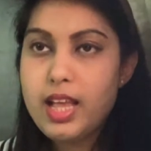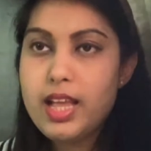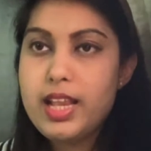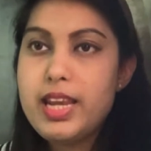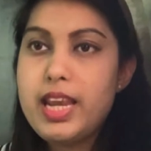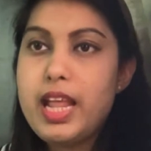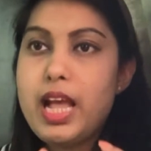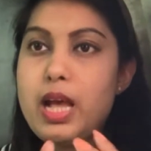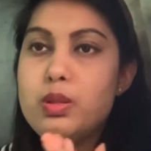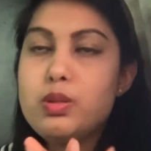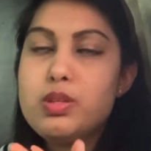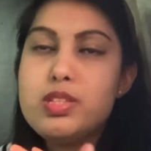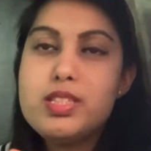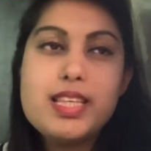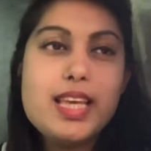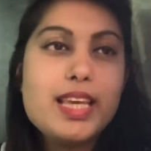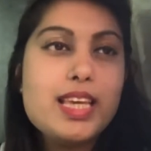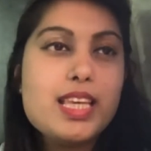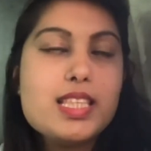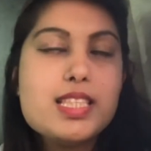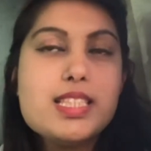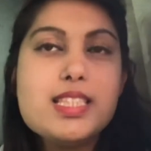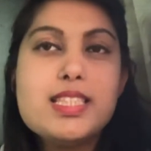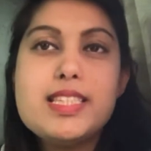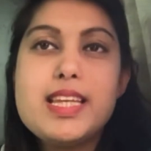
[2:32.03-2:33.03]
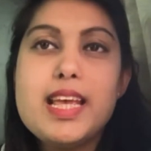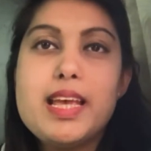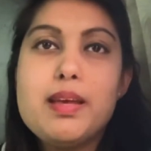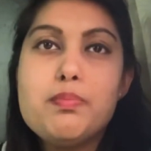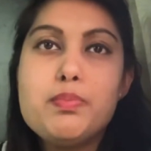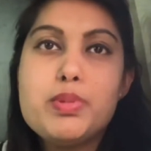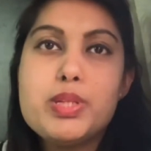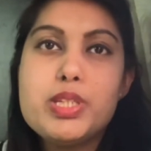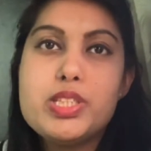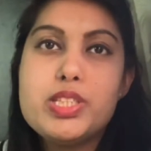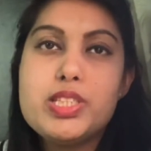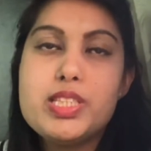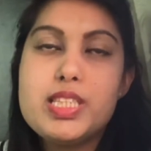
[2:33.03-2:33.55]
Now the second step
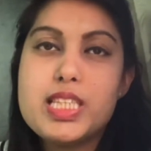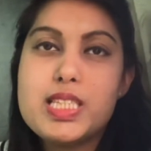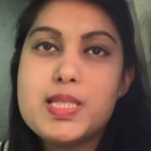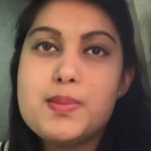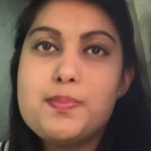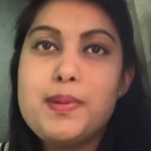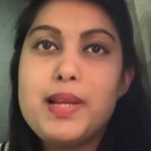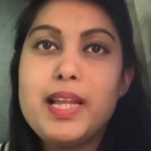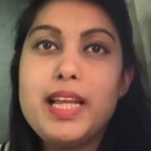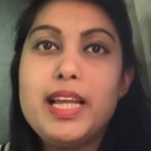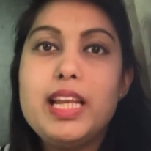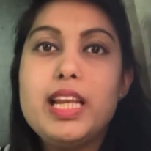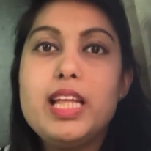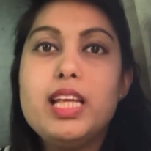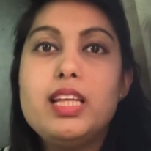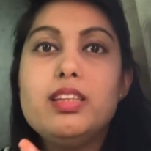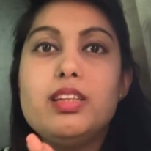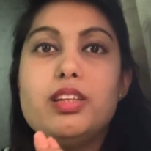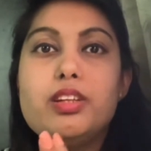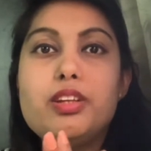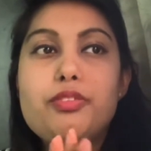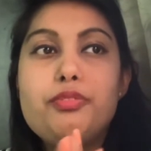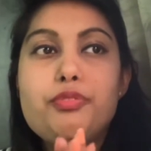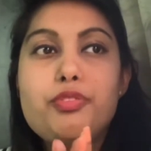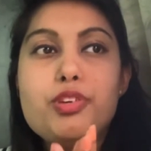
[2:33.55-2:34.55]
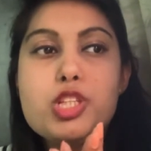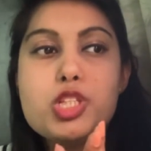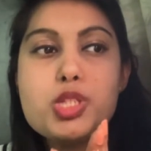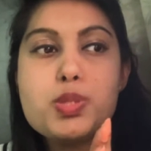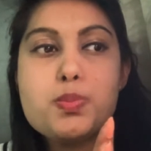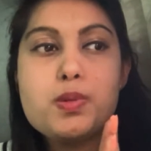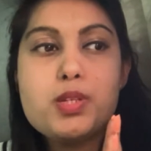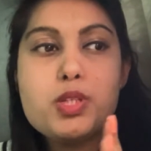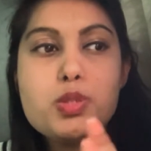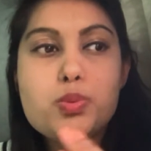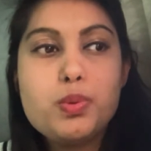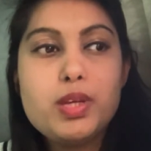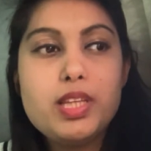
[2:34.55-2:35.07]
is explaining the difference
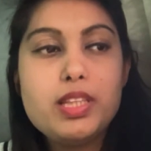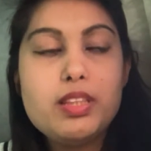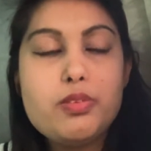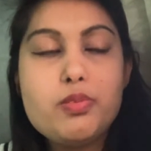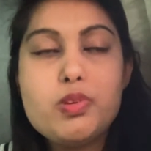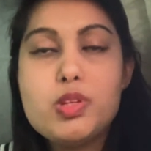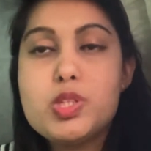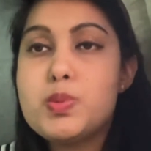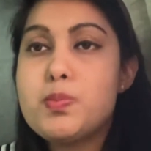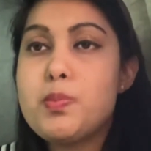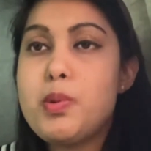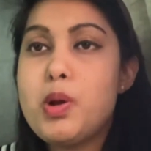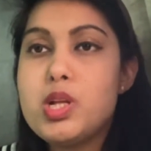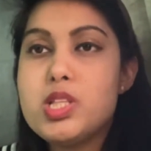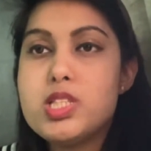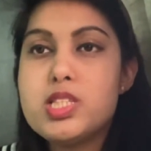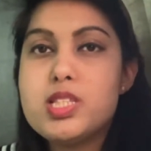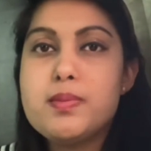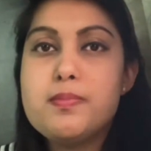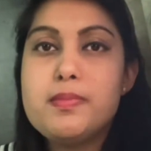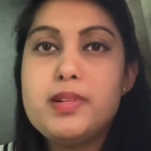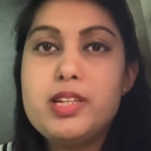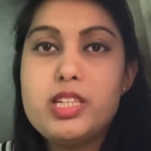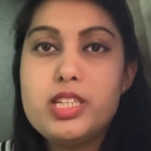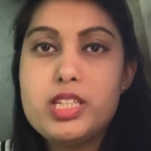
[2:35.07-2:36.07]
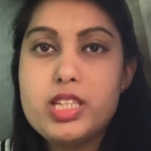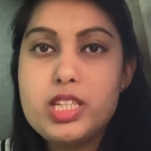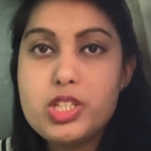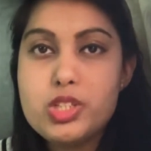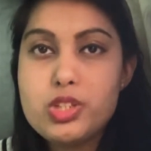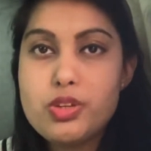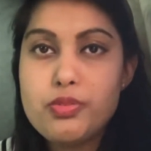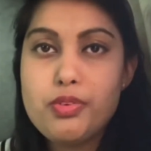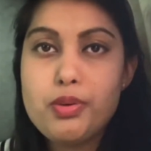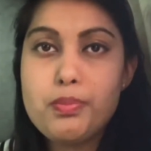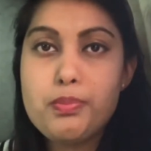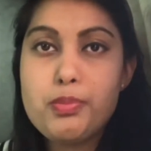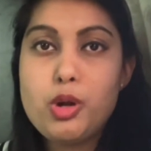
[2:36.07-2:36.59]
between the responsibilities
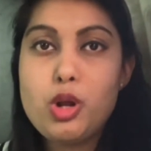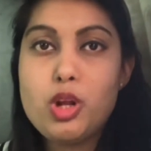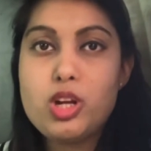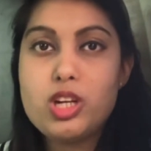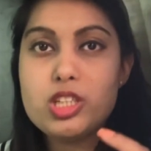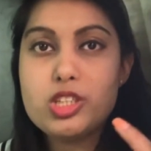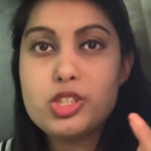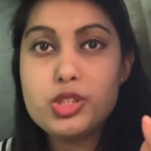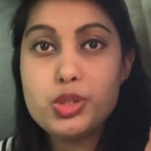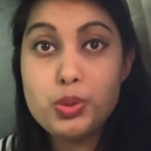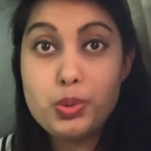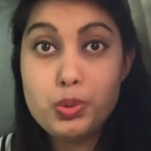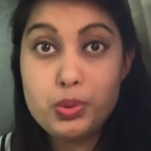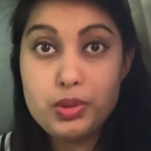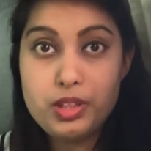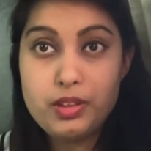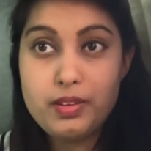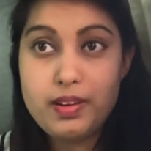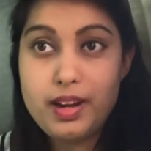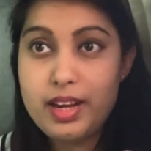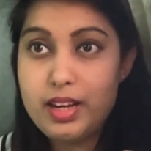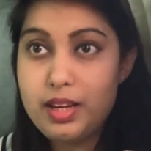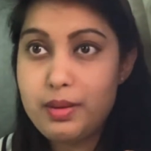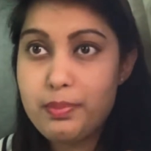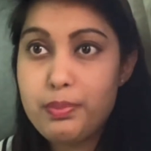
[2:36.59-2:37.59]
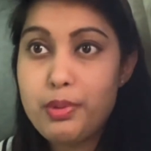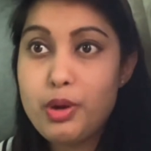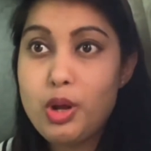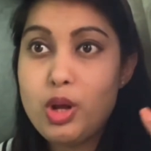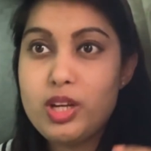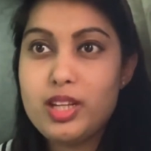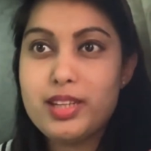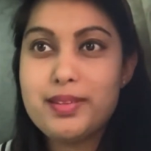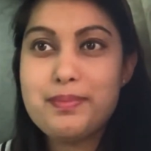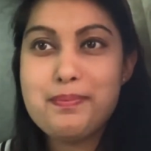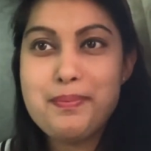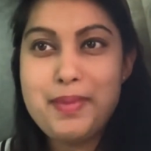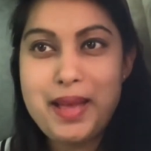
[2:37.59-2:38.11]
of a product owner and a
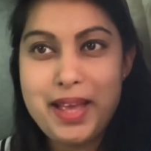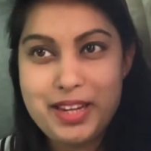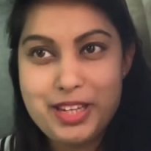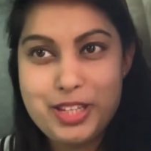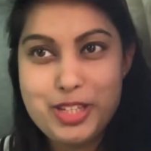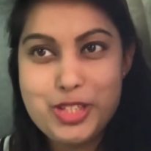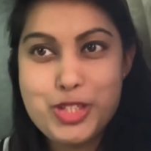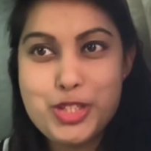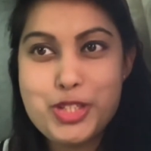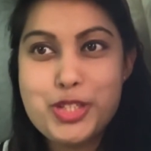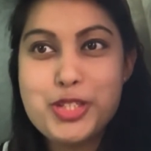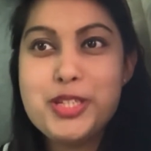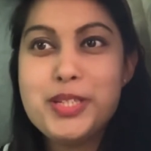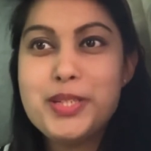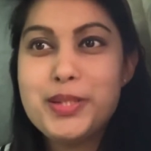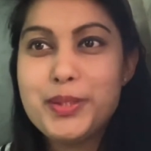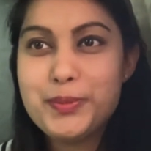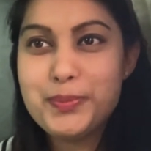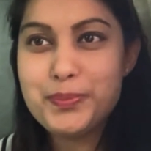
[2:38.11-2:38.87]
product manager.